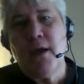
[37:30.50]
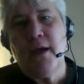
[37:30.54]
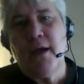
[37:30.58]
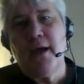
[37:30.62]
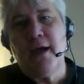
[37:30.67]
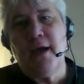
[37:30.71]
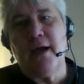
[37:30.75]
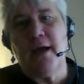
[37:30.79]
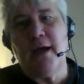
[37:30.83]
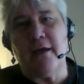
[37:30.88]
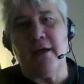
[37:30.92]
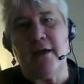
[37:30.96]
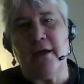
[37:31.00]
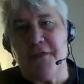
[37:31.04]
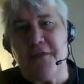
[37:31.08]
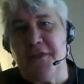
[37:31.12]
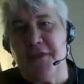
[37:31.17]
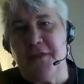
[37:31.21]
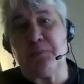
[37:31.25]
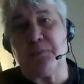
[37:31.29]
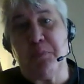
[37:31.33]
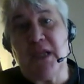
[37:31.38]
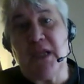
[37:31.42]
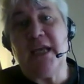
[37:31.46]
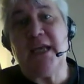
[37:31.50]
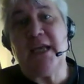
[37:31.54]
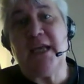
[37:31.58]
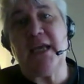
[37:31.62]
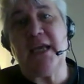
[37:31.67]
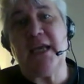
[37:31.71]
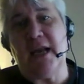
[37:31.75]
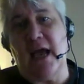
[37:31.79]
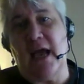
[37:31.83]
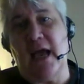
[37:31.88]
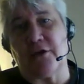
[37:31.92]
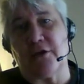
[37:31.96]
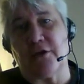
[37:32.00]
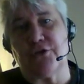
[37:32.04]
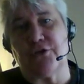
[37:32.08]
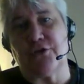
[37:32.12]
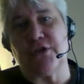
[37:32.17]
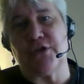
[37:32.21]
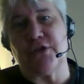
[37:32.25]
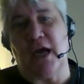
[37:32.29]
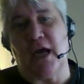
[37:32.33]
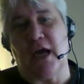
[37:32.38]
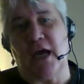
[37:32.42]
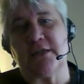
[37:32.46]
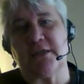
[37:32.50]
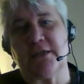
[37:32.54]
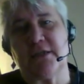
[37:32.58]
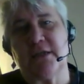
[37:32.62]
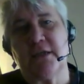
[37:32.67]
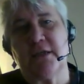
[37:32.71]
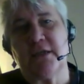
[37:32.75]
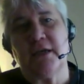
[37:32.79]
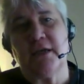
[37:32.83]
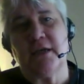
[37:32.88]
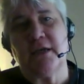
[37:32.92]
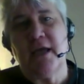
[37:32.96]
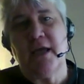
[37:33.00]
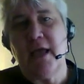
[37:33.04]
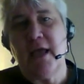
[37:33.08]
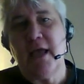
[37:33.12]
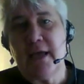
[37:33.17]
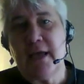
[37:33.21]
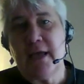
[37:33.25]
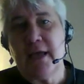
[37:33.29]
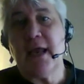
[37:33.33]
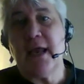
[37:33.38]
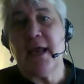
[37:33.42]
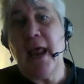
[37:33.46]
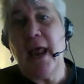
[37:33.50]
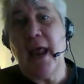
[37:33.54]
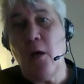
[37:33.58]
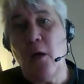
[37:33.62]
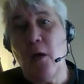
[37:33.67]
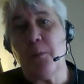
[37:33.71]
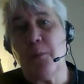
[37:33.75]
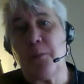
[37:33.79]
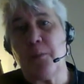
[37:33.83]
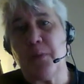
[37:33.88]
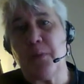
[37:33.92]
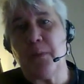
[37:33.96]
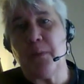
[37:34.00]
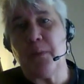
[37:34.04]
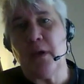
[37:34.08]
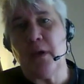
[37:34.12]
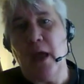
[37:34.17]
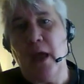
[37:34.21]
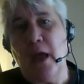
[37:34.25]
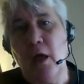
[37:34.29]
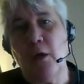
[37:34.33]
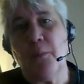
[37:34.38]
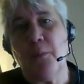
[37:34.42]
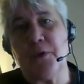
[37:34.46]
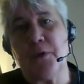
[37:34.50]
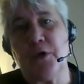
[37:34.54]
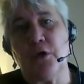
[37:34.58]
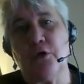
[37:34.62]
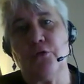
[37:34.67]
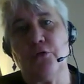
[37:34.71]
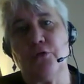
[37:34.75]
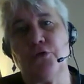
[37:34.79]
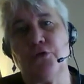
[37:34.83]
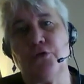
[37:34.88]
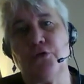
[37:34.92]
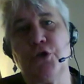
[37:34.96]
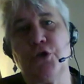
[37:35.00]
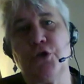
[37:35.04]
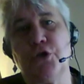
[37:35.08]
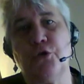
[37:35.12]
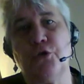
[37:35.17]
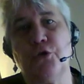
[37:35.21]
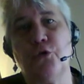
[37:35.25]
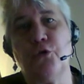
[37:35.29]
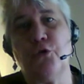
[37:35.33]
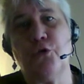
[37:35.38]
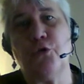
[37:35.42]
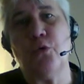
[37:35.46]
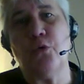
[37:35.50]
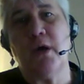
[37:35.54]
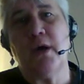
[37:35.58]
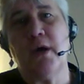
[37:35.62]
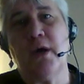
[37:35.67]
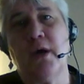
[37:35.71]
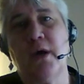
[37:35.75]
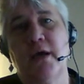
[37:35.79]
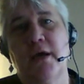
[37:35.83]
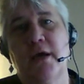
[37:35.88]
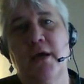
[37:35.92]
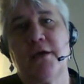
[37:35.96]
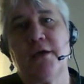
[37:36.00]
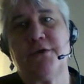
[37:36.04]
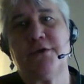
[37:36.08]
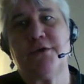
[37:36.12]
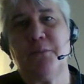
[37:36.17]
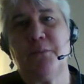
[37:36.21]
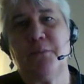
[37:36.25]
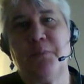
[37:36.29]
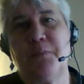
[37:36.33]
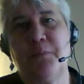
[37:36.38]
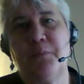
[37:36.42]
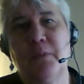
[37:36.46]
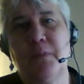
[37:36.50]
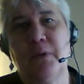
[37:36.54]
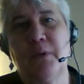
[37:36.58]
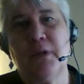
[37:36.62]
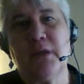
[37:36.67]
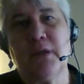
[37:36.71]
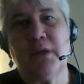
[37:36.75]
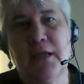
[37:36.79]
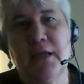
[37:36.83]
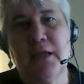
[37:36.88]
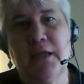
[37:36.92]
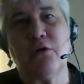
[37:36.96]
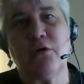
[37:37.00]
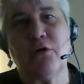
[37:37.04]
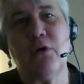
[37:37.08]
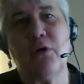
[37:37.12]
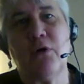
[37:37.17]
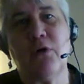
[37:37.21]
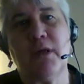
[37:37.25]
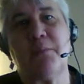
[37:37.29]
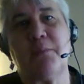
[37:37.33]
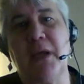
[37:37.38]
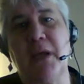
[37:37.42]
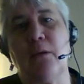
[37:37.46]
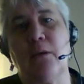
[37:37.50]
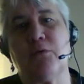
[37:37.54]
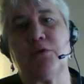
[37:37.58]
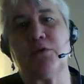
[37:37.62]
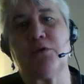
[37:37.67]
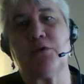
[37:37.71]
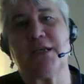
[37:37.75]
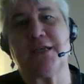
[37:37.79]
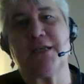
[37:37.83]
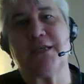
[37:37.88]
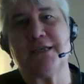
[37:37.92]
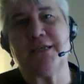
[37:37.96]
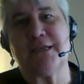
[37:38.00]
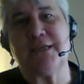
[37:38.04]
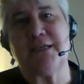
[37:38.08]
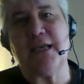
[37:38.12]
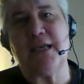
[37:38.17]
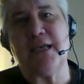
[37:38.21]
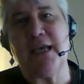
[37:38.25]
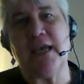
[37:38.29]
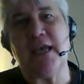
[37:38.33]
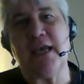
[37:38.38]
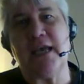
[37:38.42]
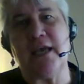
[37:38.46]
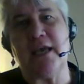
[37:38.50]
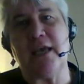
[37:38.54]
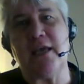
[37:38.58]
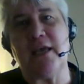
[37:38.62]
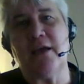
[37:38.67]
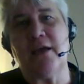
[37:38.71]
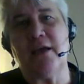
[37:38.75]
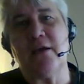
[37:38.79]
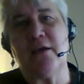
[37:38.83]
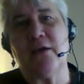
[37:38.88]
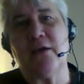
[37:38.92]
this blinking exercise, it can help you to literally be able to see